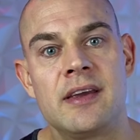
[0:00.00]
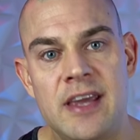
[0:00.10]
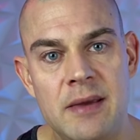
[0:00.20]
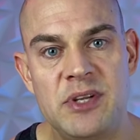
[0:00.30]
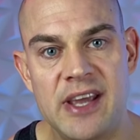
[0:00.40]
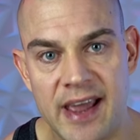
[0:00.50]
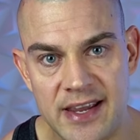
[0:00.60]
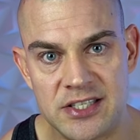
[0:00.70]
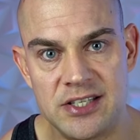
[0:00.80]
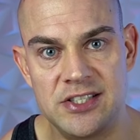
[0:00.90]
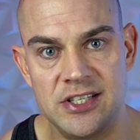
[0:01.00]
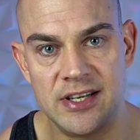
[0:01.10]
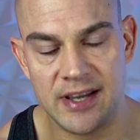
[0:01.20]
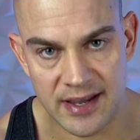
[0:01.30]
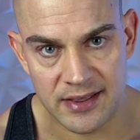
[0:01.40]
Keep the
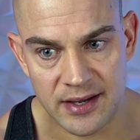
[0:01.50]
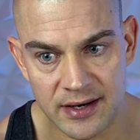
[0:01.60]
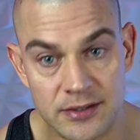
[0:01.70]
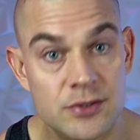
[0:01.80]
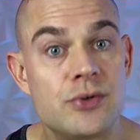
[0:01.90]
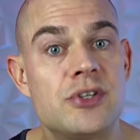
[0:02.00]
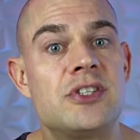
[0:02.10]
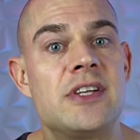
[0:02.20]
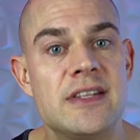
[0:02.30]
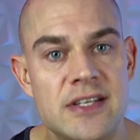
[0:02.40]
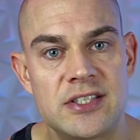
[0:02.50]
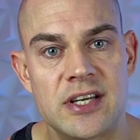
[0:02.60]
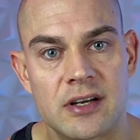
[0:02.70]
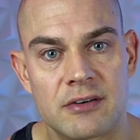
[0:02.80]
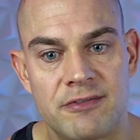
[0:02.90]
ACG in there to sustain
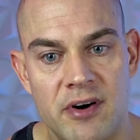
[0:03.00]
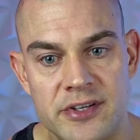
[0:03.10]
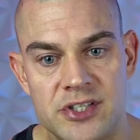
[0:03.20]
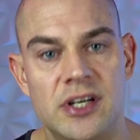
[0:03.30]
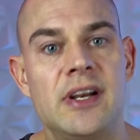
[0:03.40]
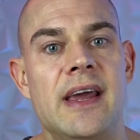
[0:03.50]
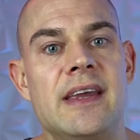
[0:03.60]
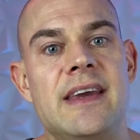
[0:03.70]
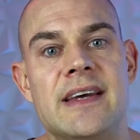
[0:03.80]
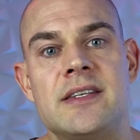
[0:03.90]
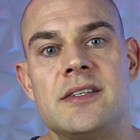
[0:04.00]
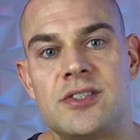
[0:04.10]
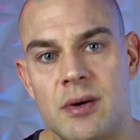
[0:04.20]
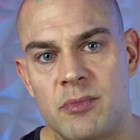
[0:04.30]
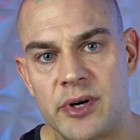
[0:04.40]
testicular function and get
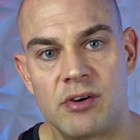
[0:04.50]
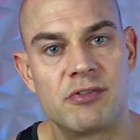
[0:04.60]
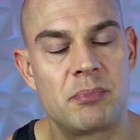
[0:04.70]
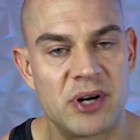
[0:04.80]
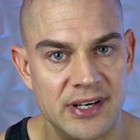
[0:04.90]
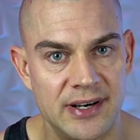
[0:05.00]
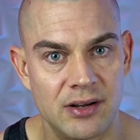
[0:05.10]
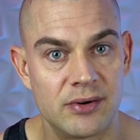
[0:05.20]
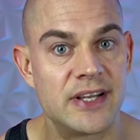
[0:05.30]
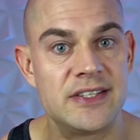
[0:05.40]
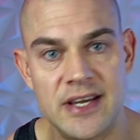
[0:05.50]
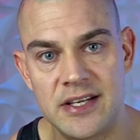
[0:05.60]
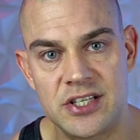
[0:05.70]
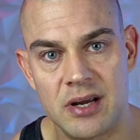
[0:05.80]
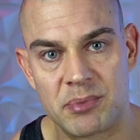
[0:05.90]
somewhat of a pregnenolone and
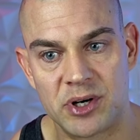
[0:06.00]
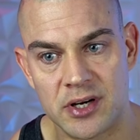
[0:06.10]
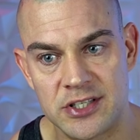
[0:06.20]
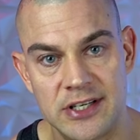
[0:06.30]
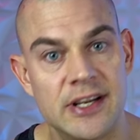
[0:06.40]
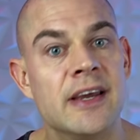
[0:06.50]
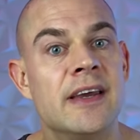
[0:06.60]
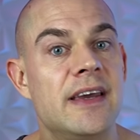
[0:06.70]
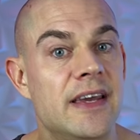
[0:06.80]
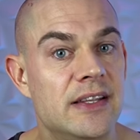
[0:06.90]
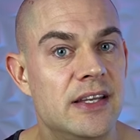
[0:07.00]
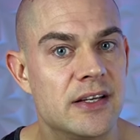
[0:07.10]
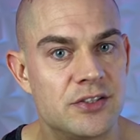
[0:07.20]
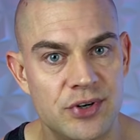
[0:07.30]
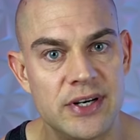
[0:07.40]
DHEA production in the
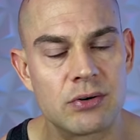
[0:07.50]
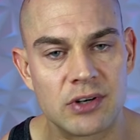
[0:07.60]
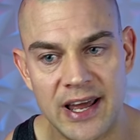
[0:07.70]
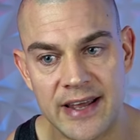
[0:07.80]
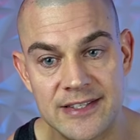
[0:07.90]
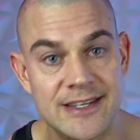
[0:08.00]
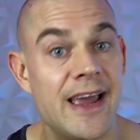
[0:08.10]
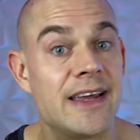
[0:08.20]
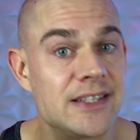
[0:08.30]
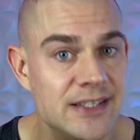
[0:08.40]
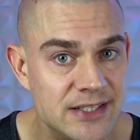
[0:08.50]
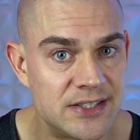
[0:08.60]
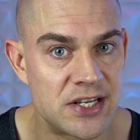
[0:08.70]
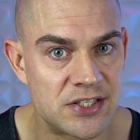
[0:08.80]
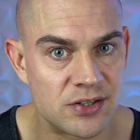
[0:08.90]
adrenal glands and in the
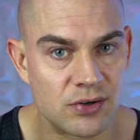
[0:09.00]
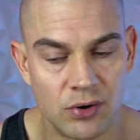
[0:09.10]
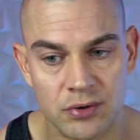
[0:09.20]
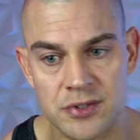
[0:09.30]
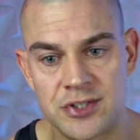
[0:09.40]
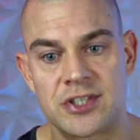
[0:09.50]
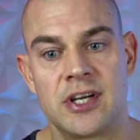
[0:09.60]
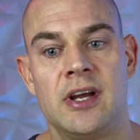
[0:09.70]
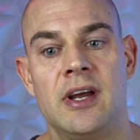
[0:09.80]
testicles.